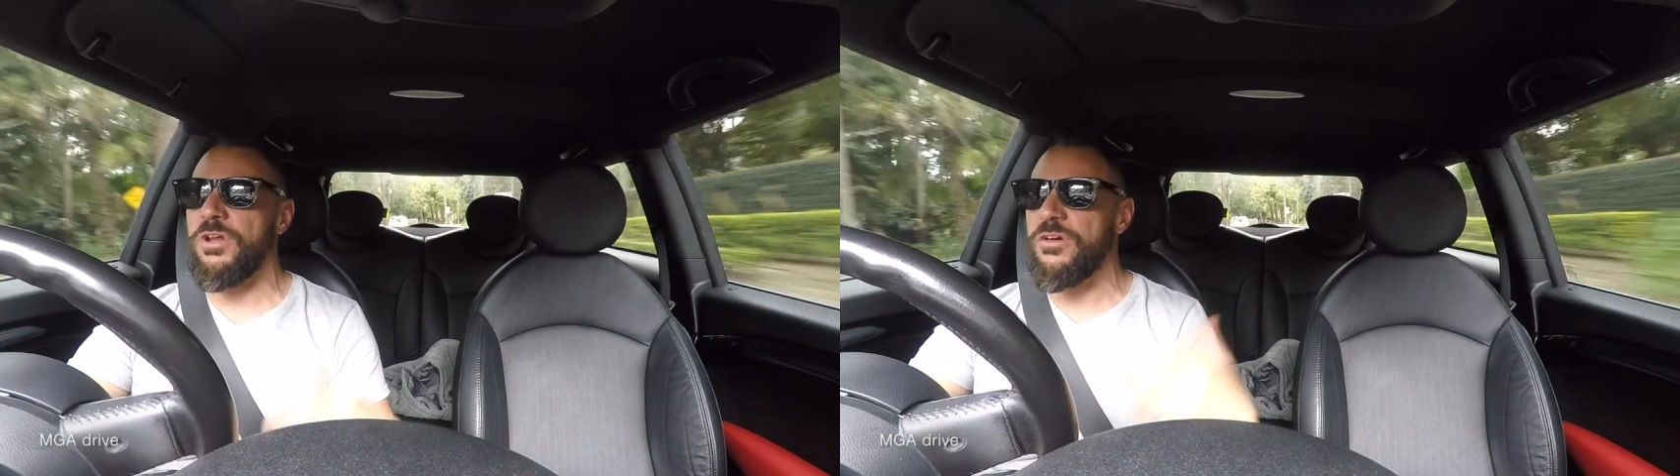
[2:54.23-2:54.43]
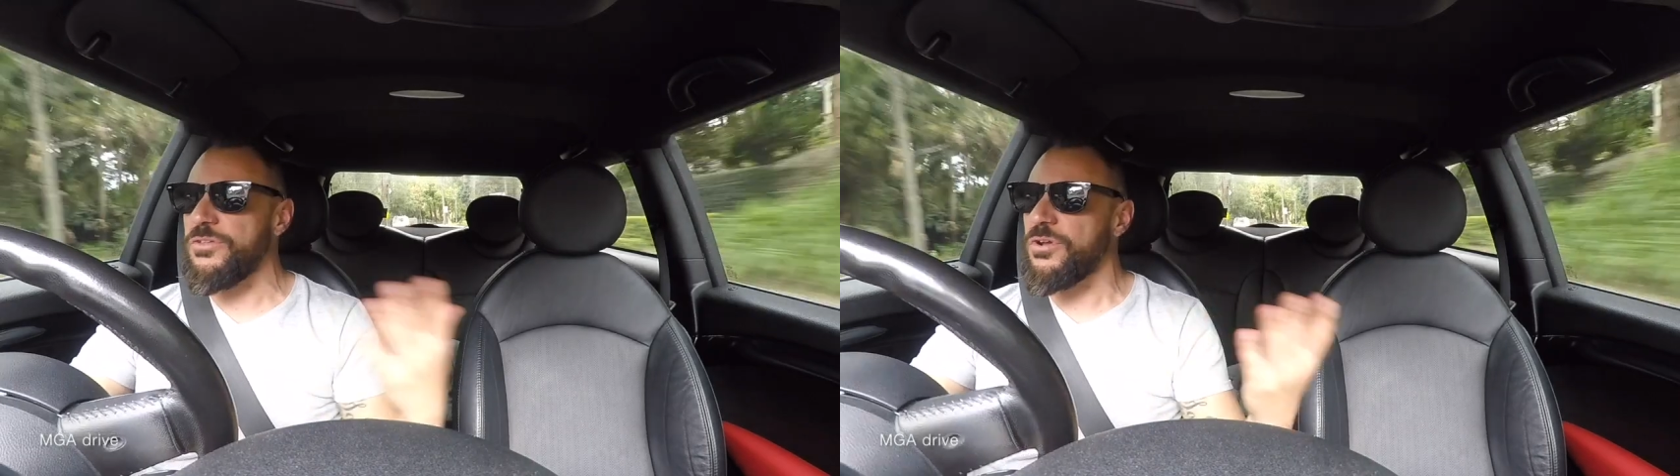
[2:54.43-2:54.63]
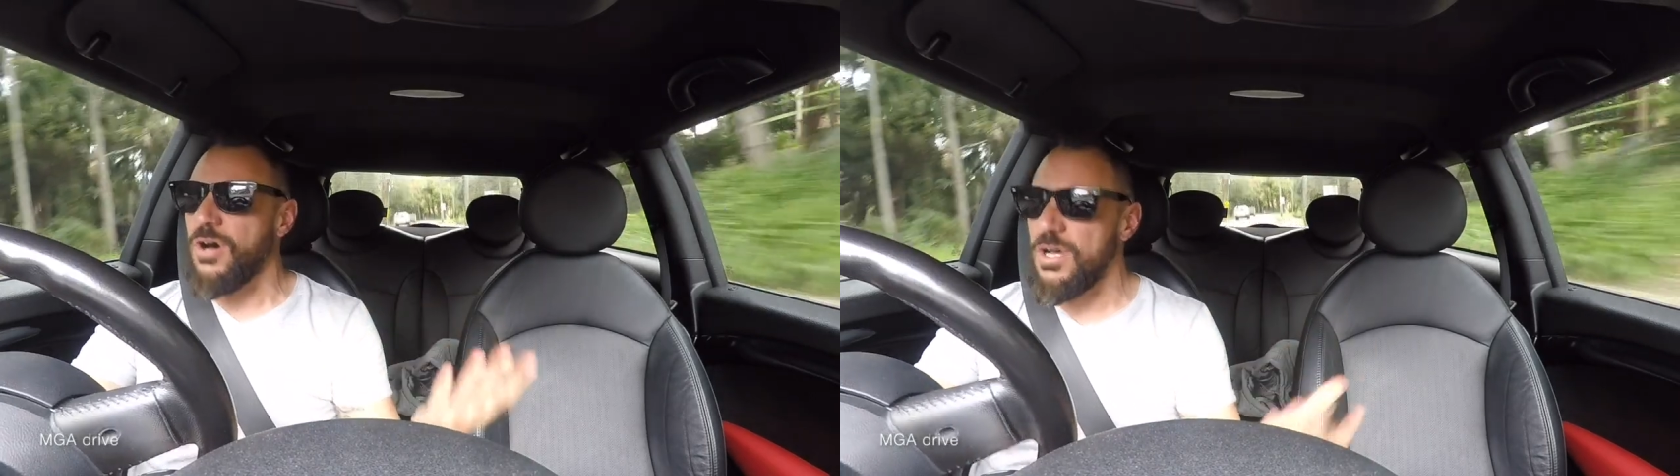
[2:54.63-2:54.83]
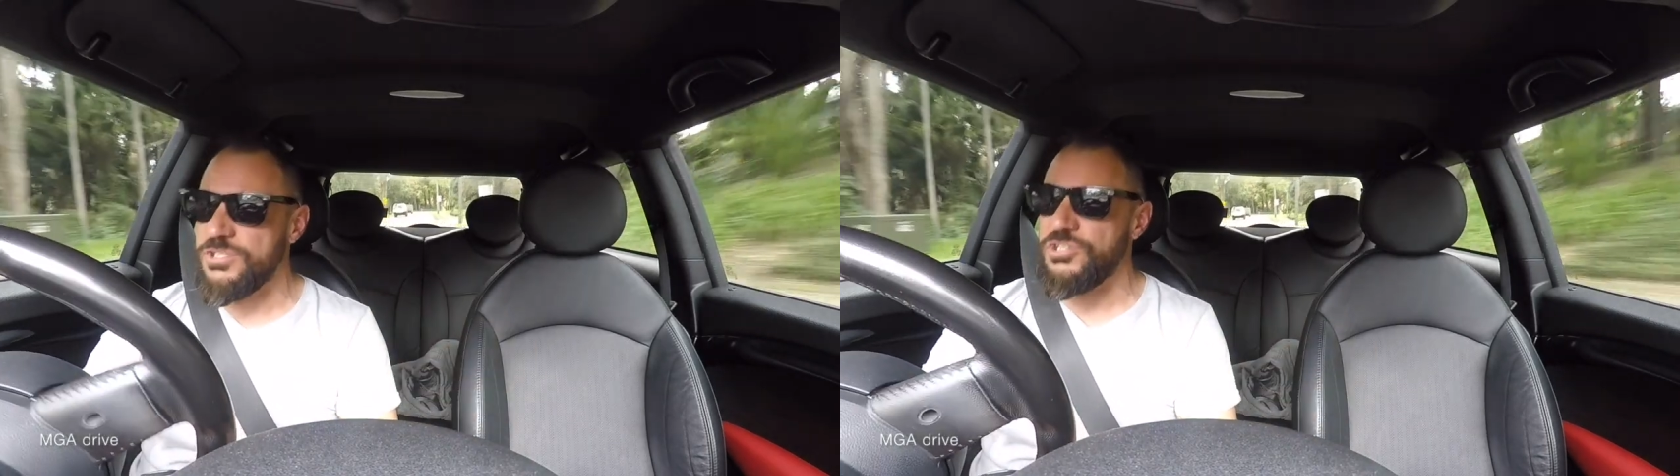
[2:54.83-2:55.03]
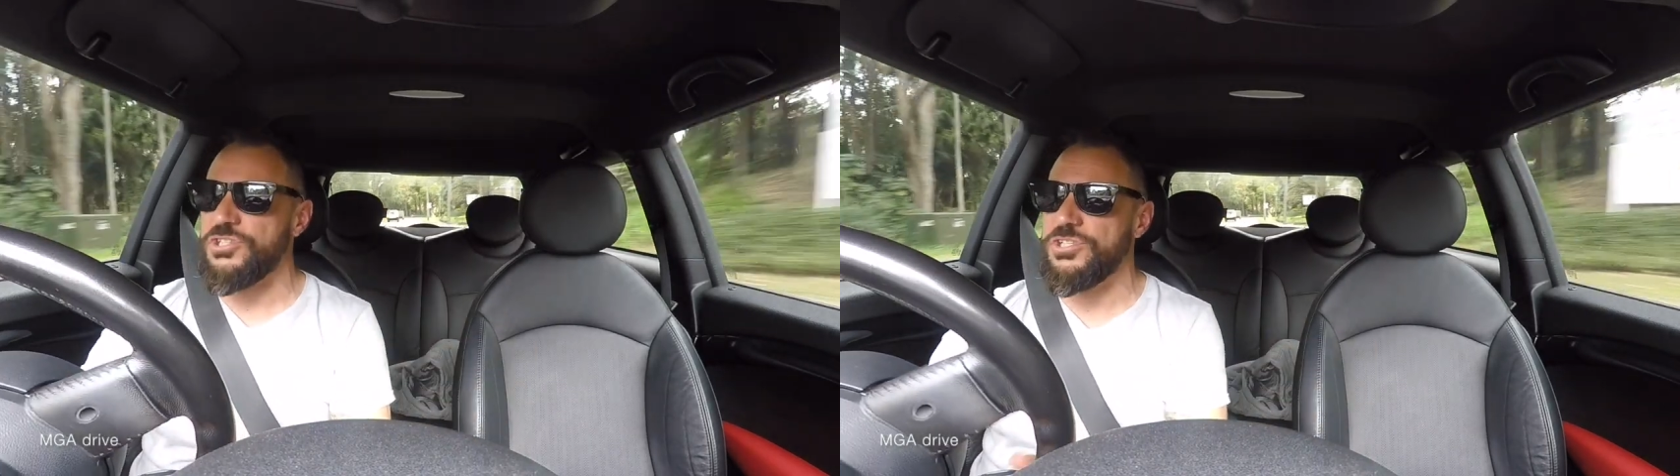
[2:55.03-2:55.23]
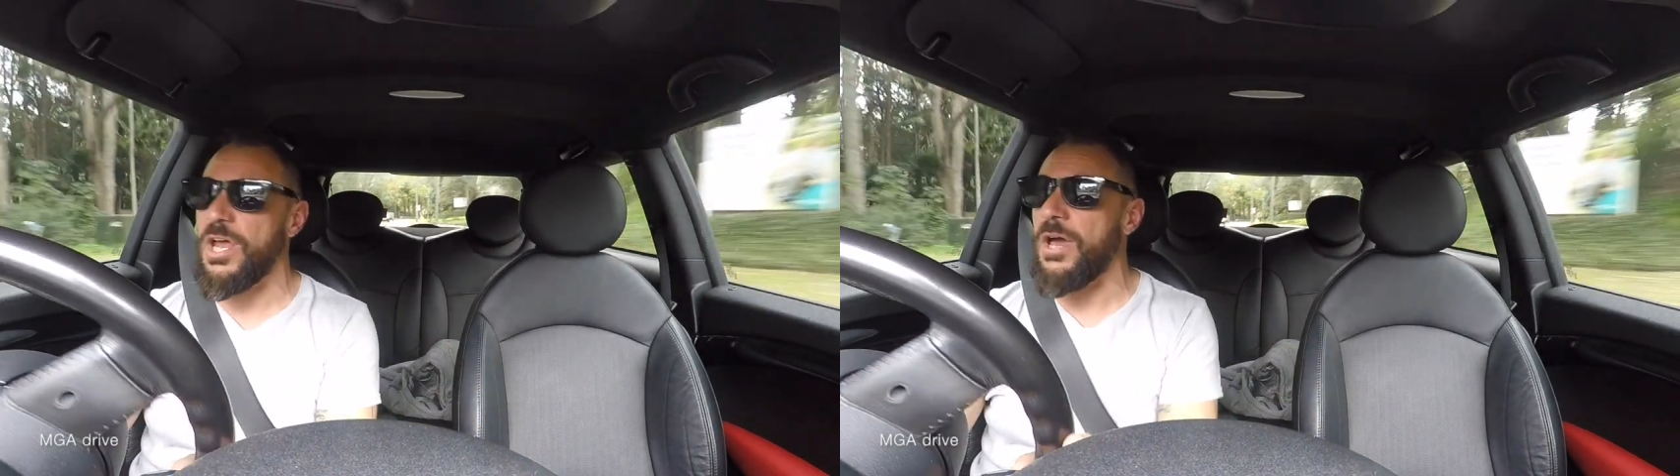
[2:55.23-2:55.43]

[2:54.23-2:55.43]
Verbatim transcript: I thought, oh, it's just, you know,